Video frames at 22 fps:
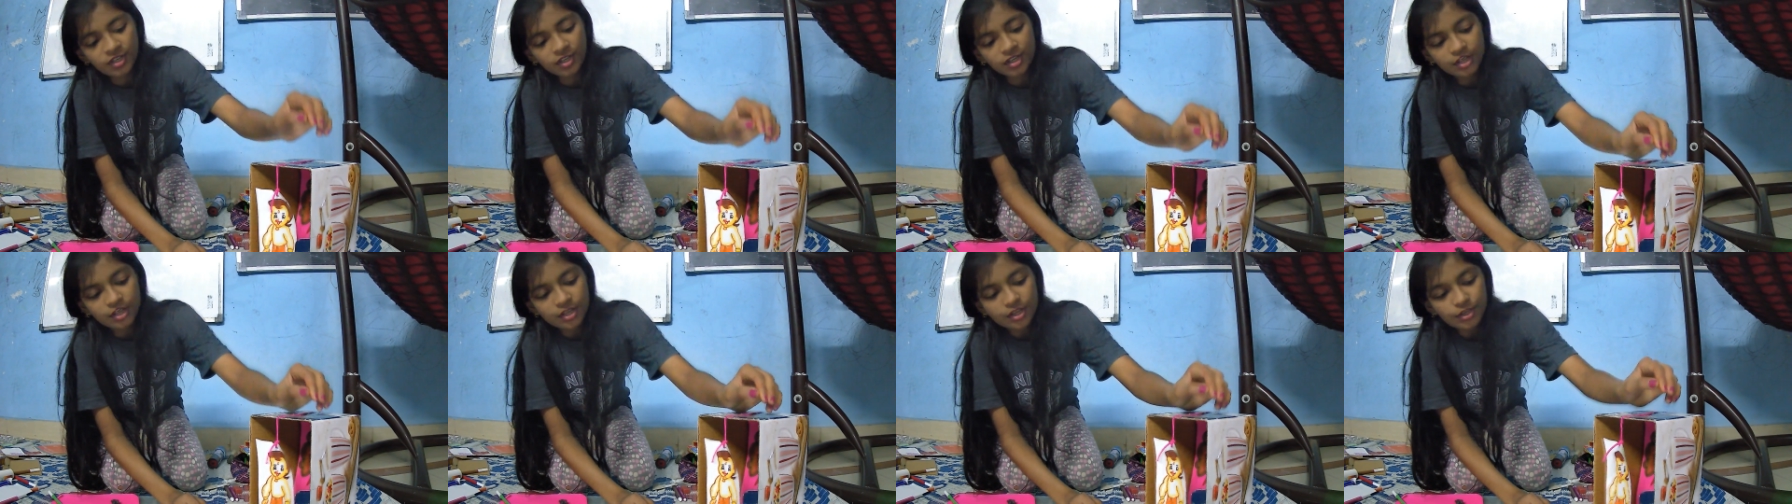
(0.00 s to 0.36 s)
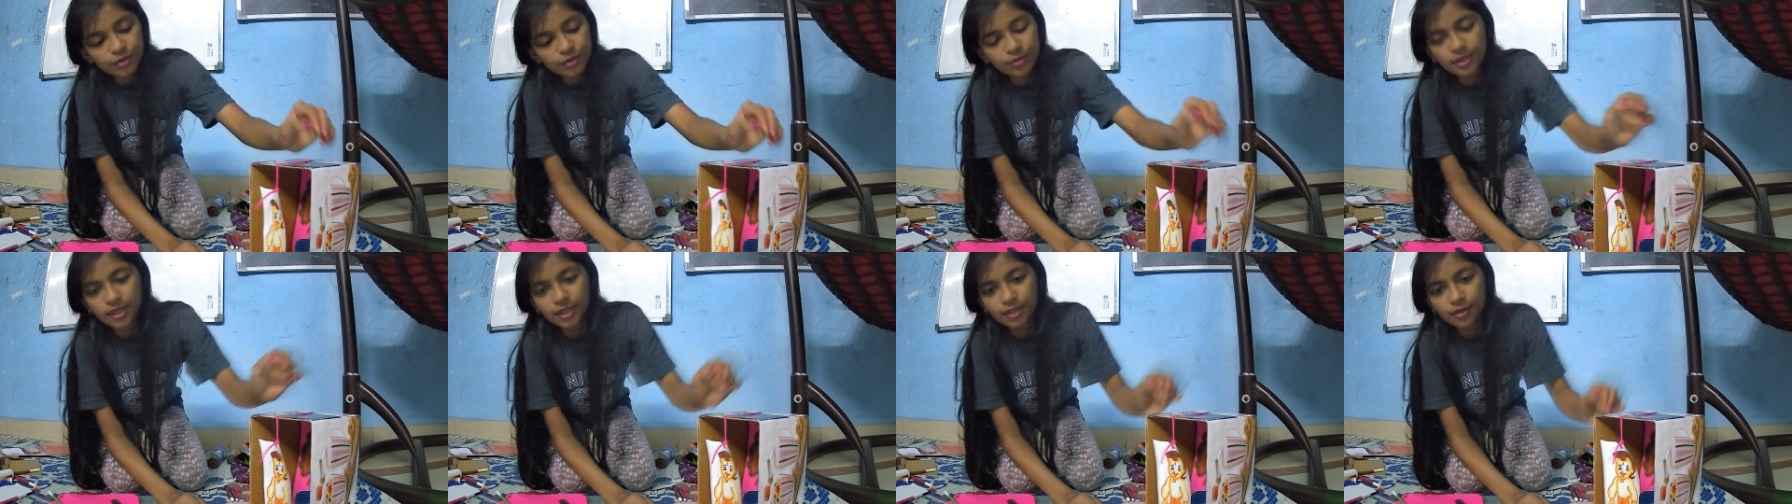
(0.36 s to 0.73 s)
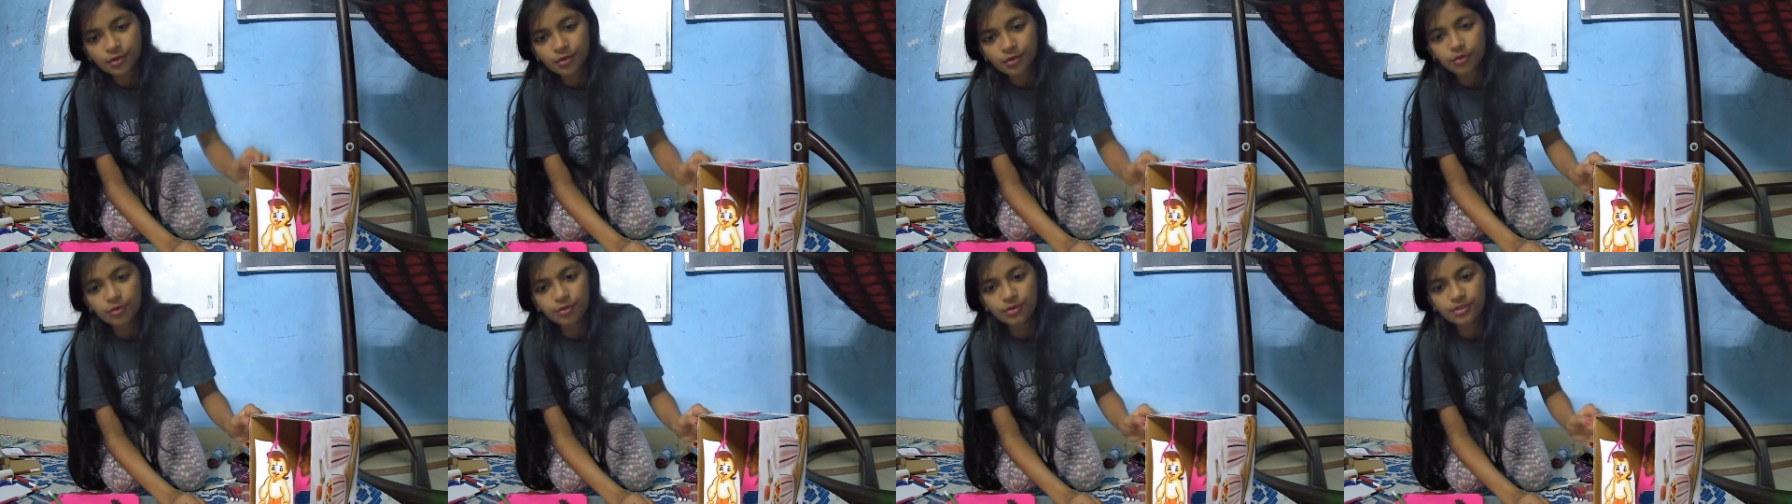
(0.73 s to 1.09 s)
You can
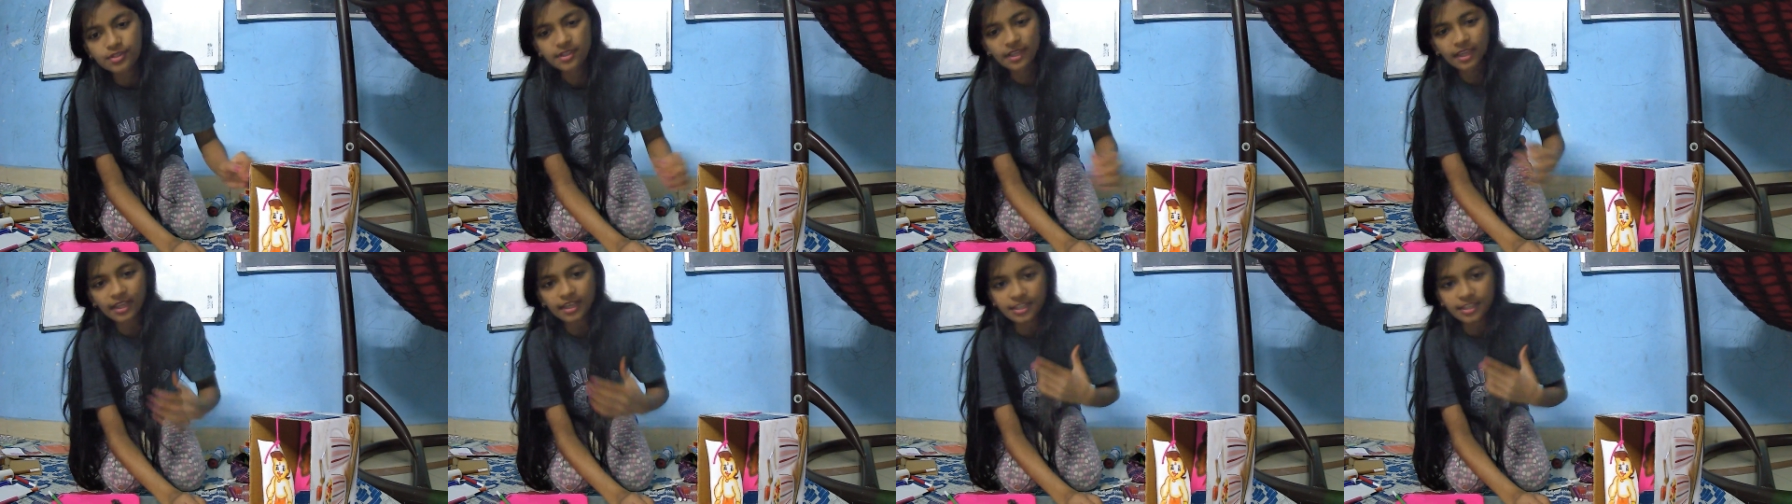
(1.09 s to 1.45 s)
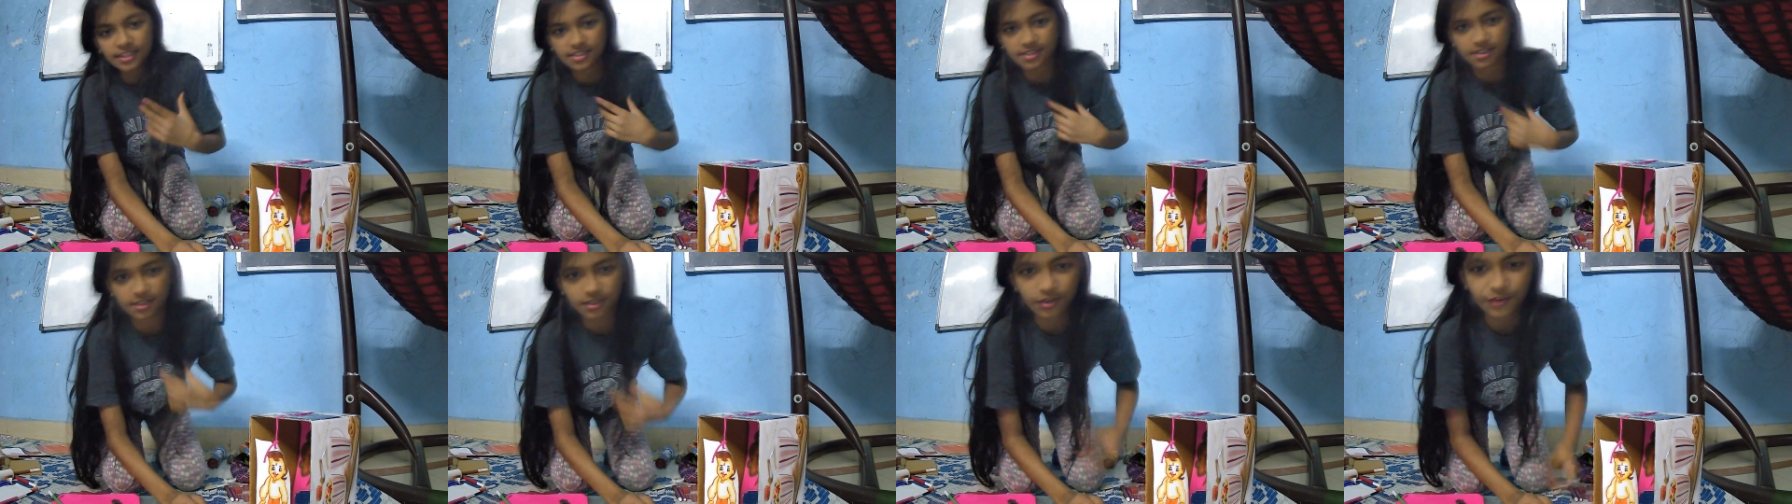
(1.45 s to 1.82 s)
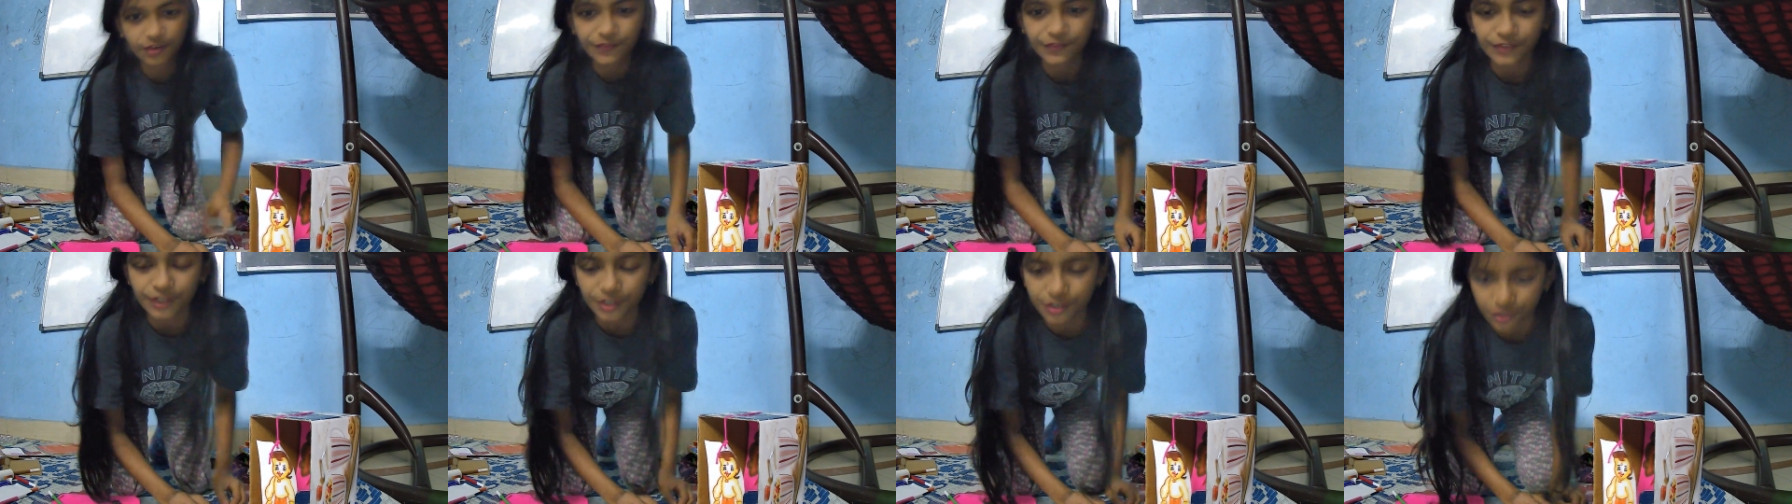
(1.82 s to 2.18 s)
use any string of
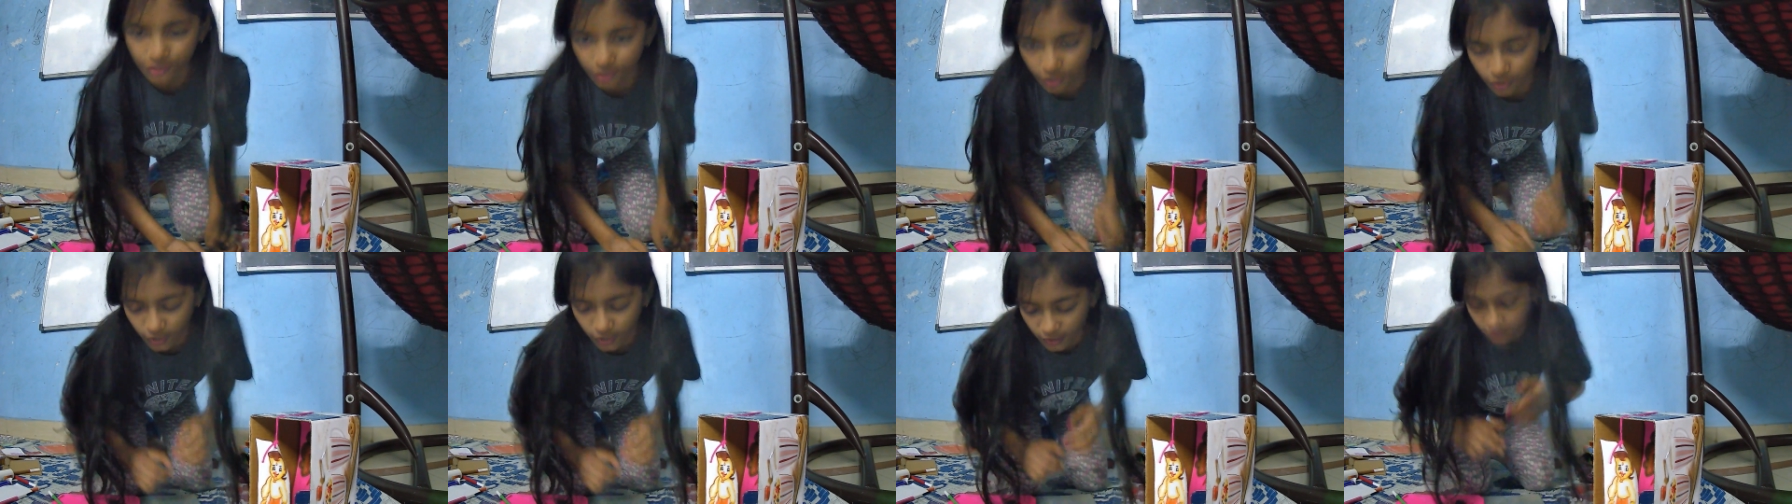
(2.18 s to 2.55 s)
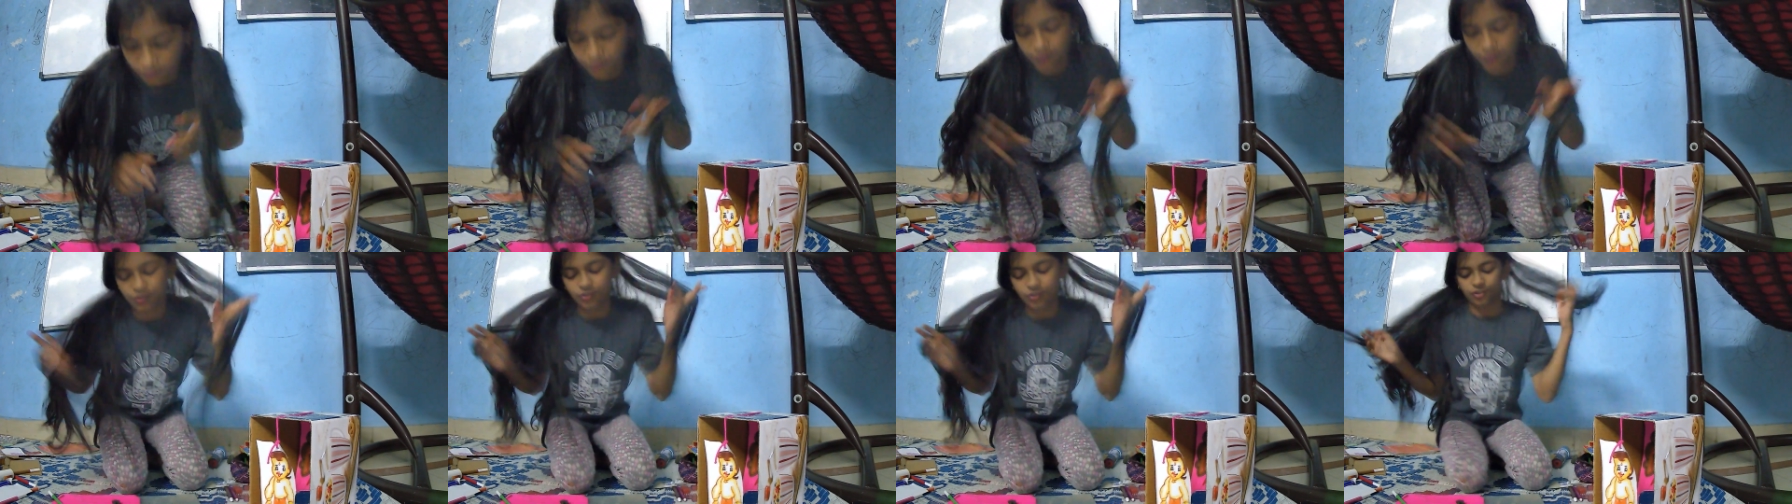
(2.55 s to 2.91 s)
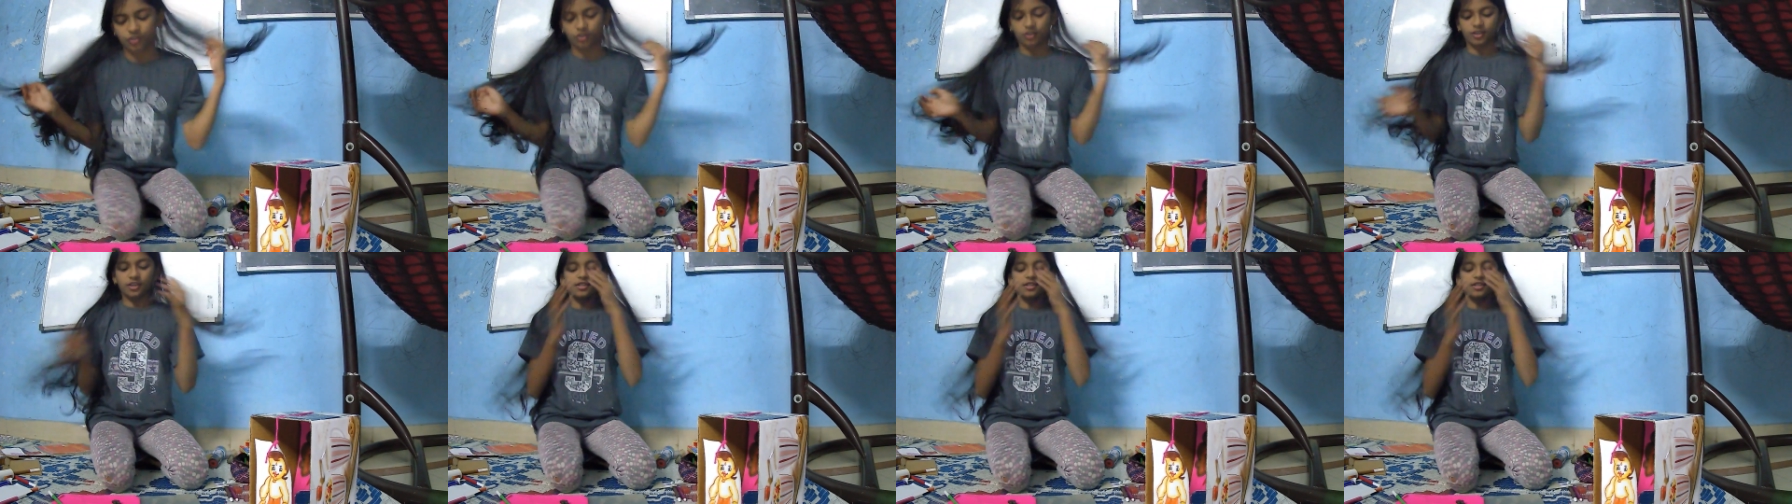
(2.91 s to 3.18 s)
your choice.